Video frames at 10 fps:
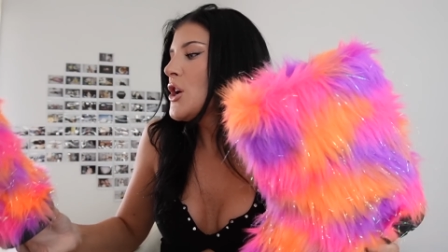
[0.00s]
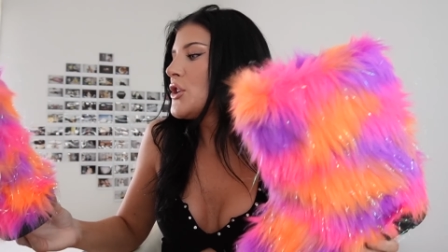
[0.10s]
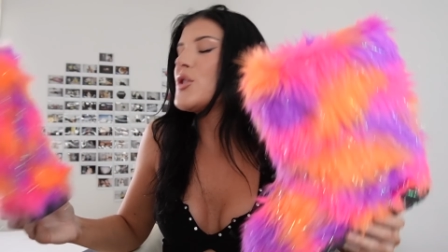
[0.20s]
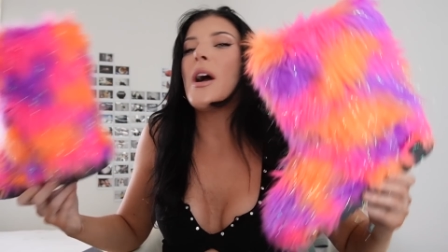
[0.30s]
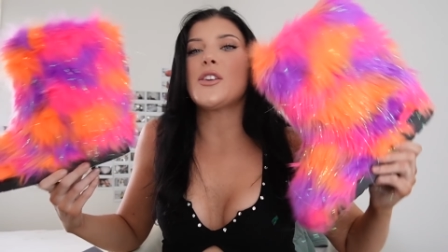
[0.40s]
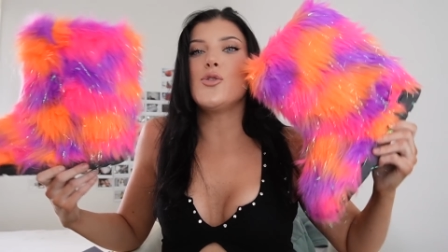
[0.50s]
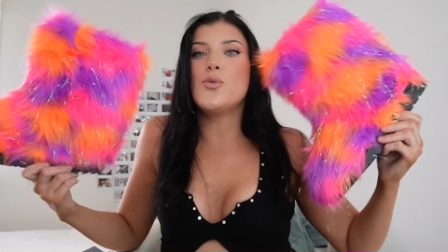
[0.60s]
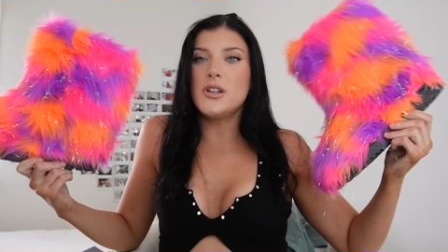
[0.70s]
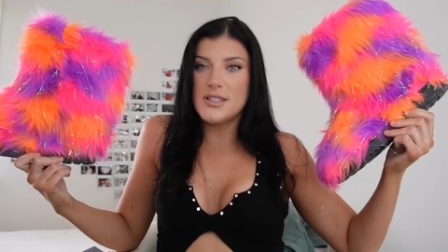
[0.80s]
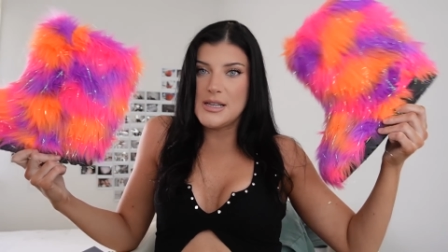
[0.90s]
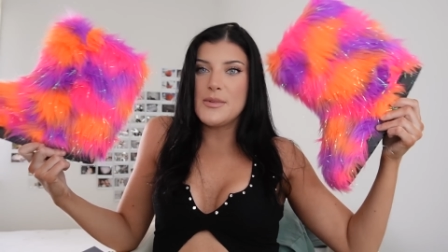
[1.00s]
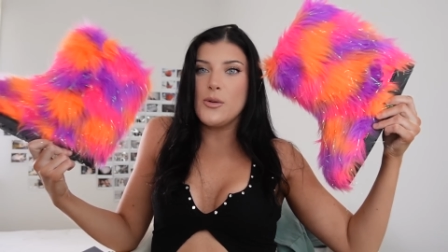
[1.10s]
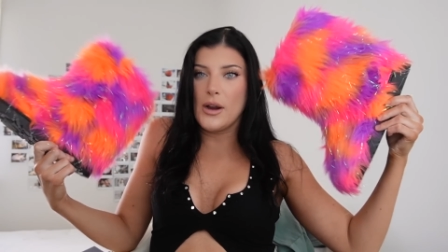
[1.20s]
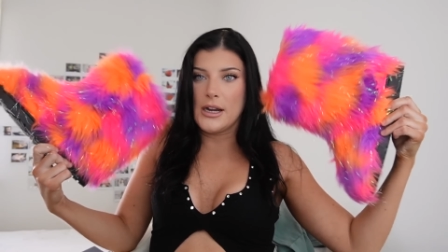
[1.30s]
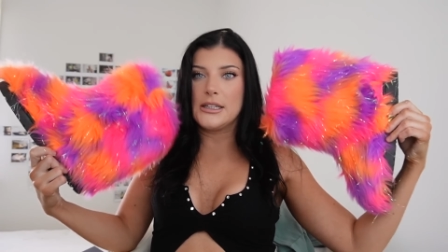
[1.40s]
So uh, you will see me
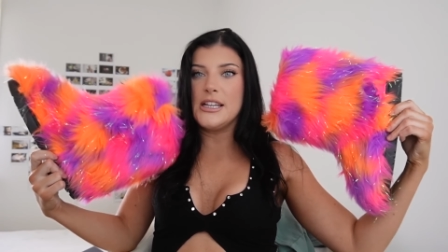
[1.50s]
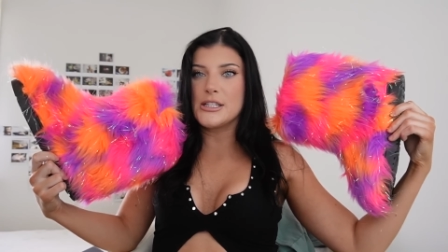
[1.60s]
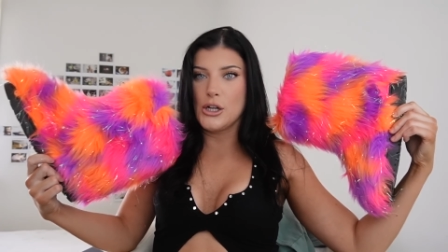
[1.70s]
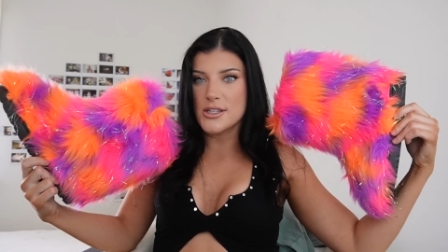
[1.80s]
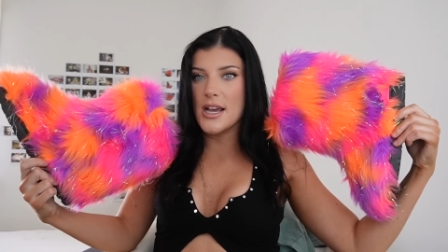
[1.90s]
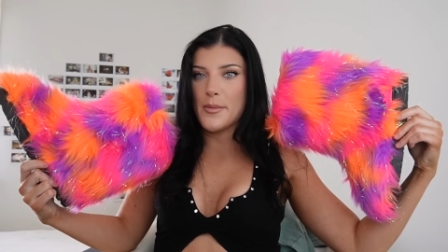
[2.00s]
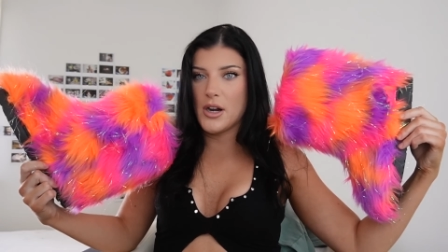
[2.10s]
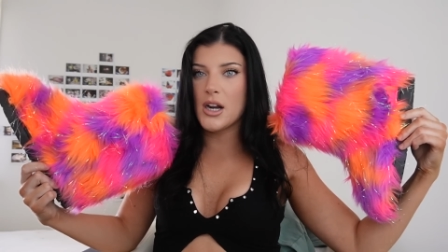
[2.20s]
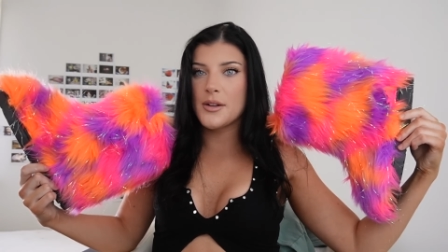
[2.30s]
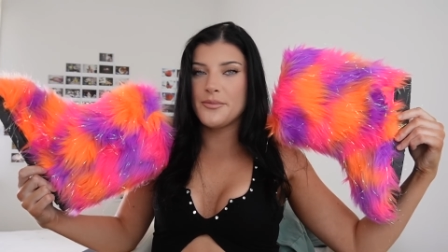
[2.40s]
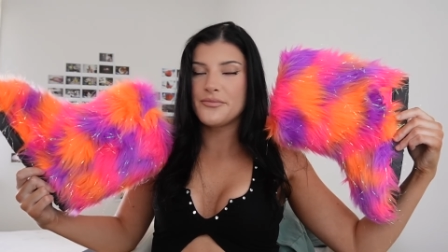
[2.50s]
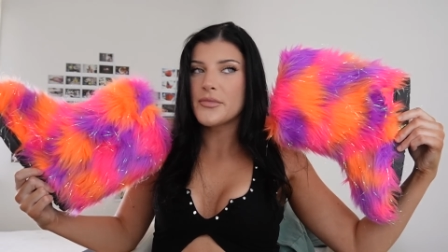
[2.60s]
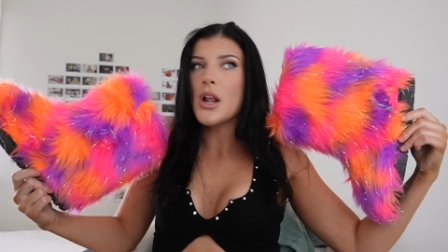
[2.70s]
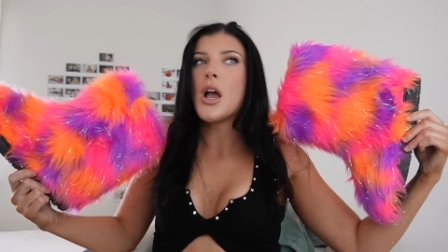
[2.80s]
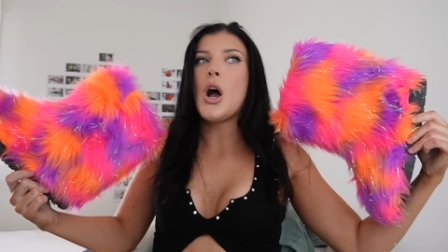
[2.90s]
wearing these all summer
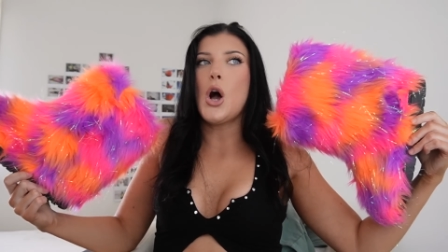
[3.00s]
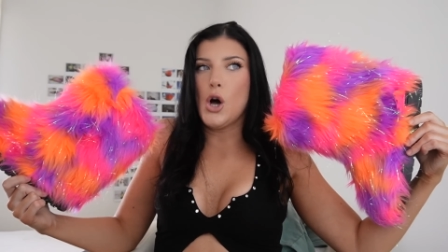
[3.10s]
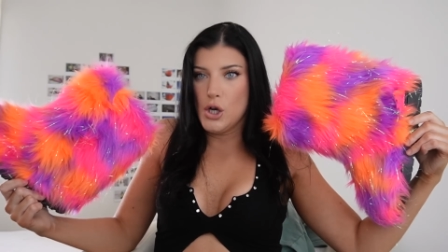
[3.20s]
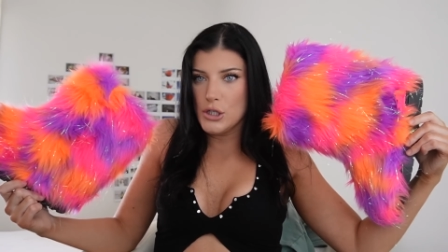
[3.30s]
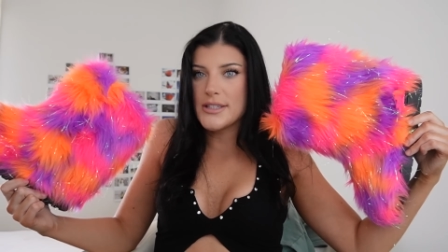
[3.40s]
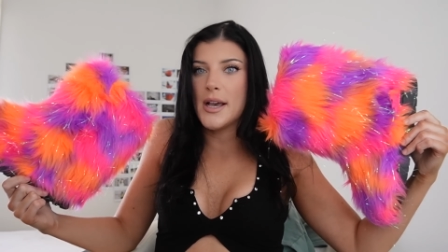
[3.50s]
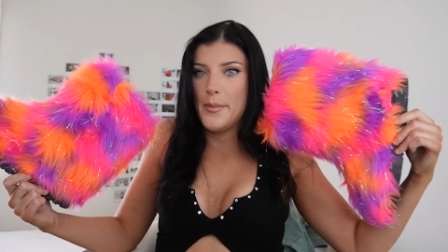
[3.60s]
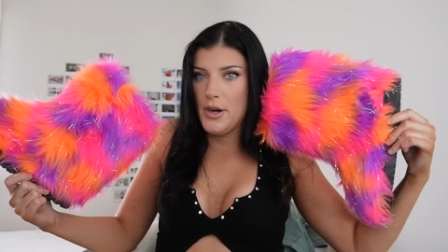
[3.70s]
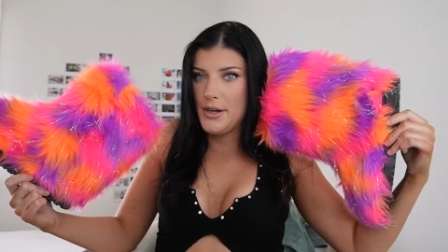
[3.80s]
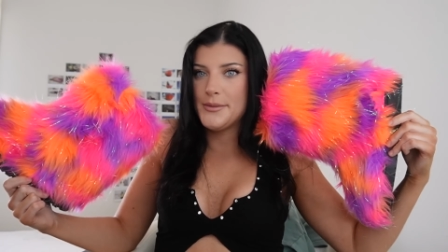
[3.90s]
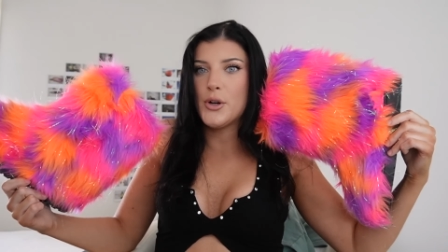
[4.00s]
all summer.